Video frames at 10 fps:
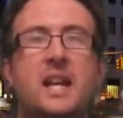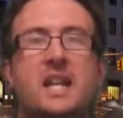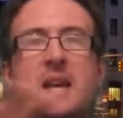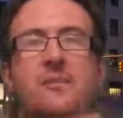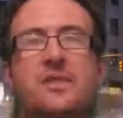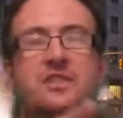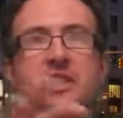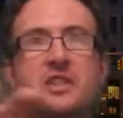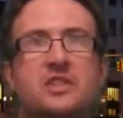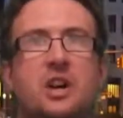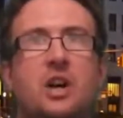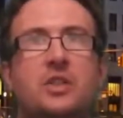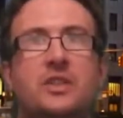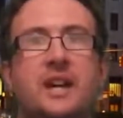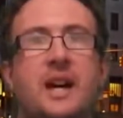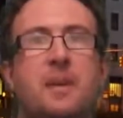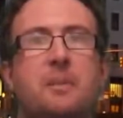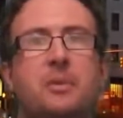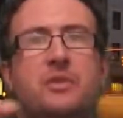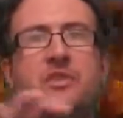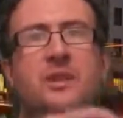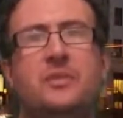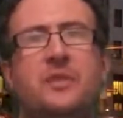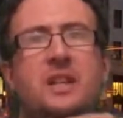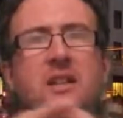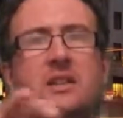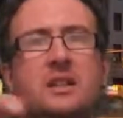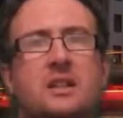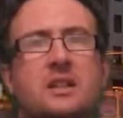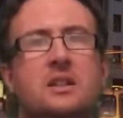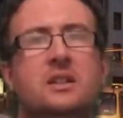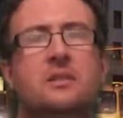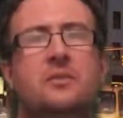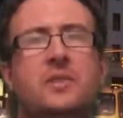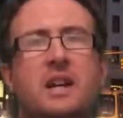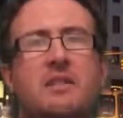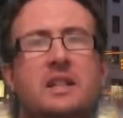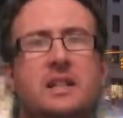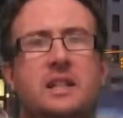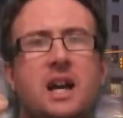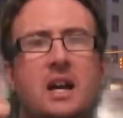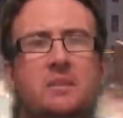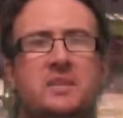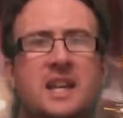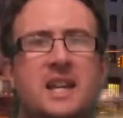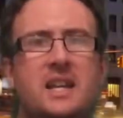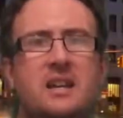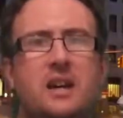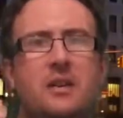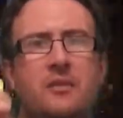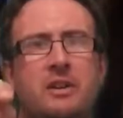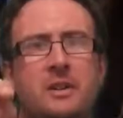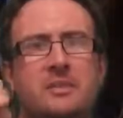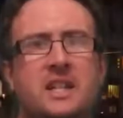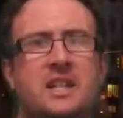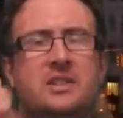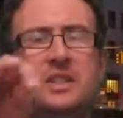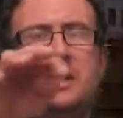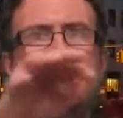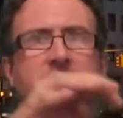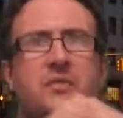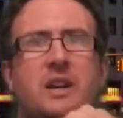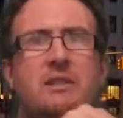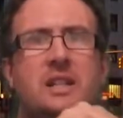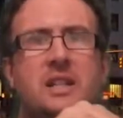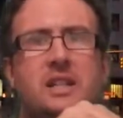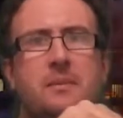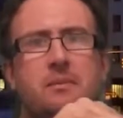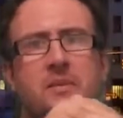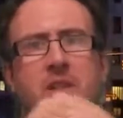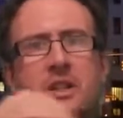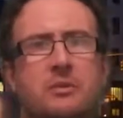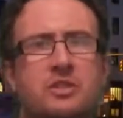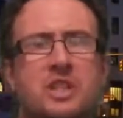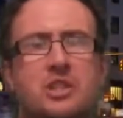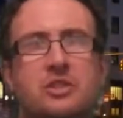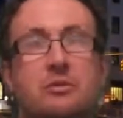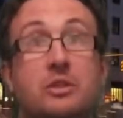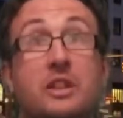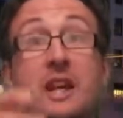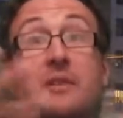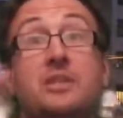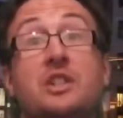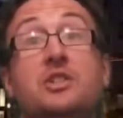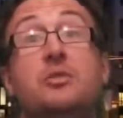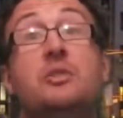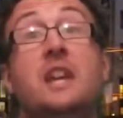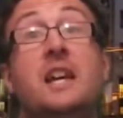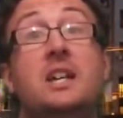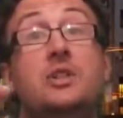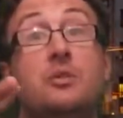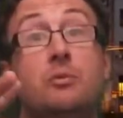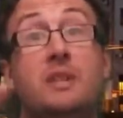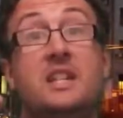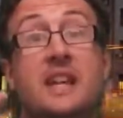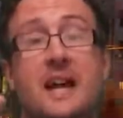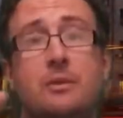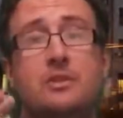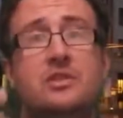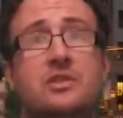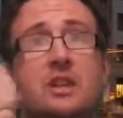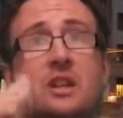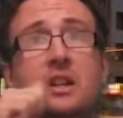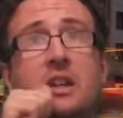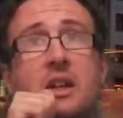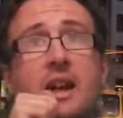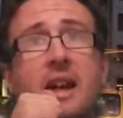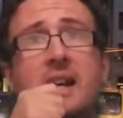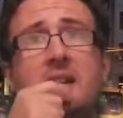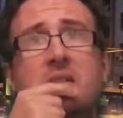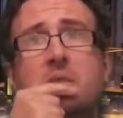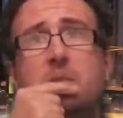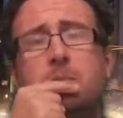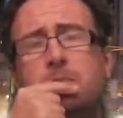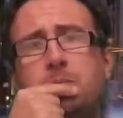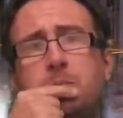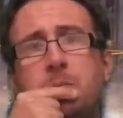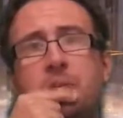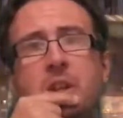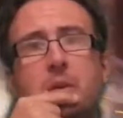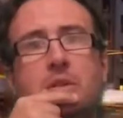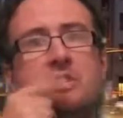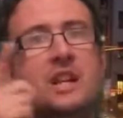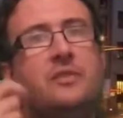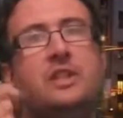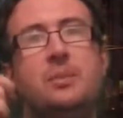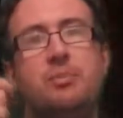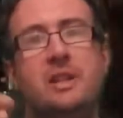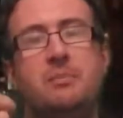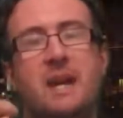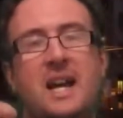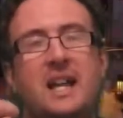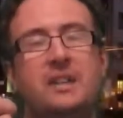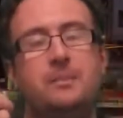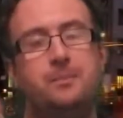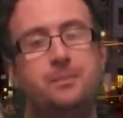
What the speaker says: an emphasis on that, but with something very updated, very, you know, digital looking. Have digital gauge readouts, and, you know, definitely bring back